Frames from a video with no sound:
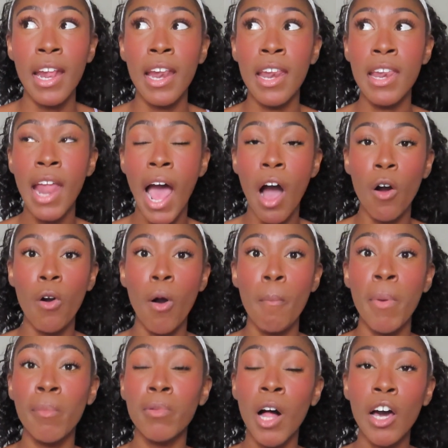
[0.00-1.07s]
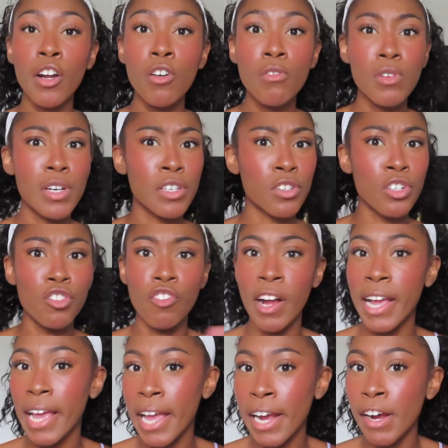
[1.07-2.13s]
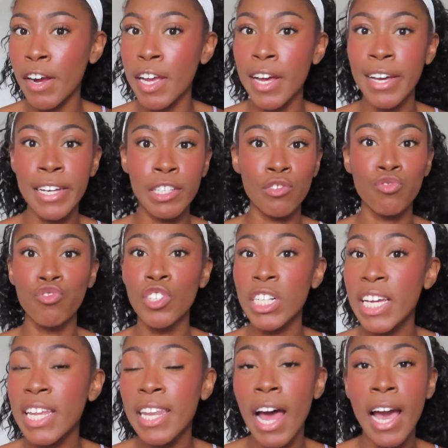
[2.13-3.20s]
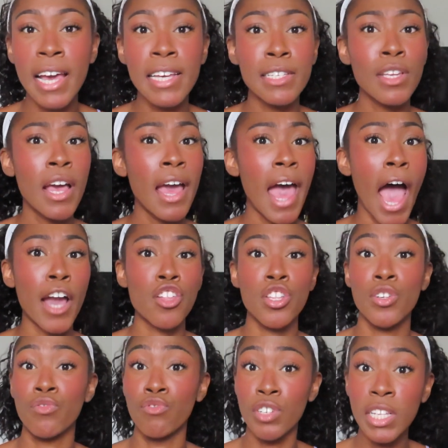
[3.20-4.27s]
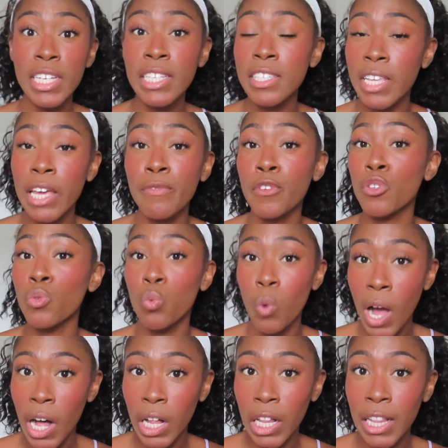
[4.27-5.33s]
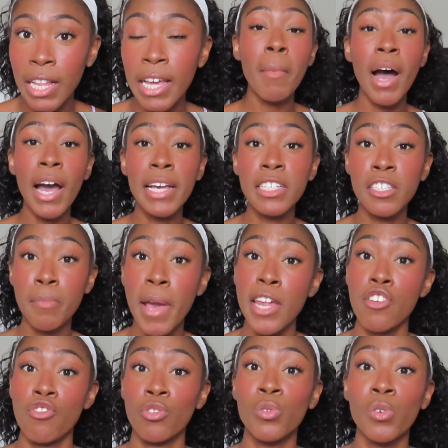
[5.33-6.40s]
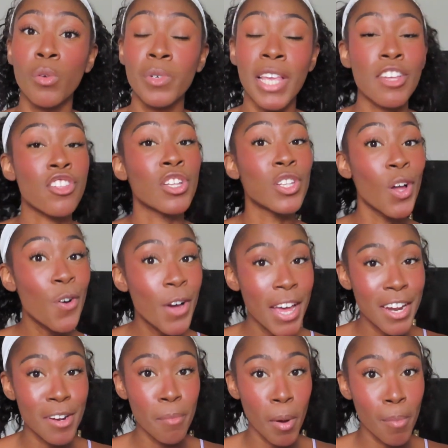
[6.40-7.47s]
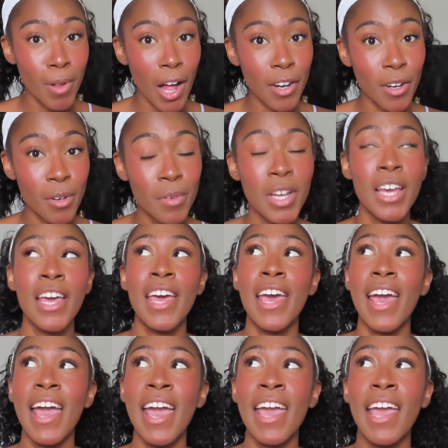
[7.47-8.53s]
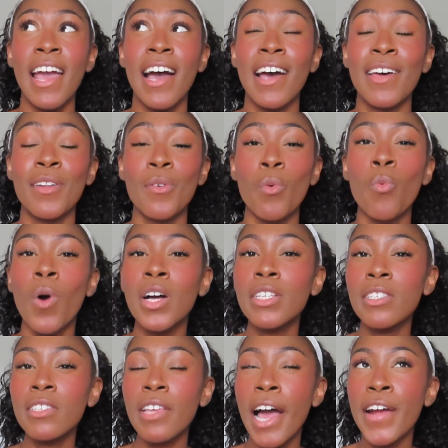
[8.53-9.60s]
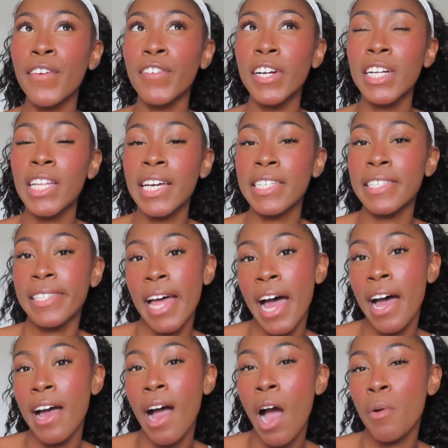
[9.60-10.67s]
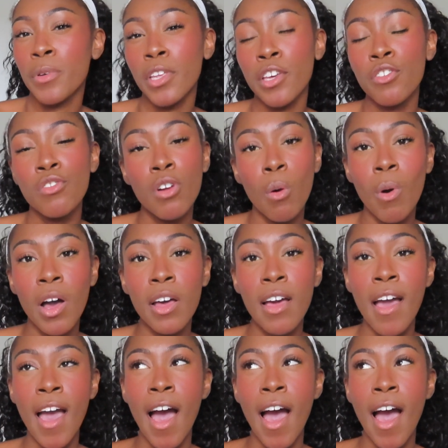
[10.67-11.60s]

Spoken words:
Now, Poblado is a great area. It's really nice, actually really safe as well. My Spanish school was actually located in Poblado. And once I realized that, I was like, you know what?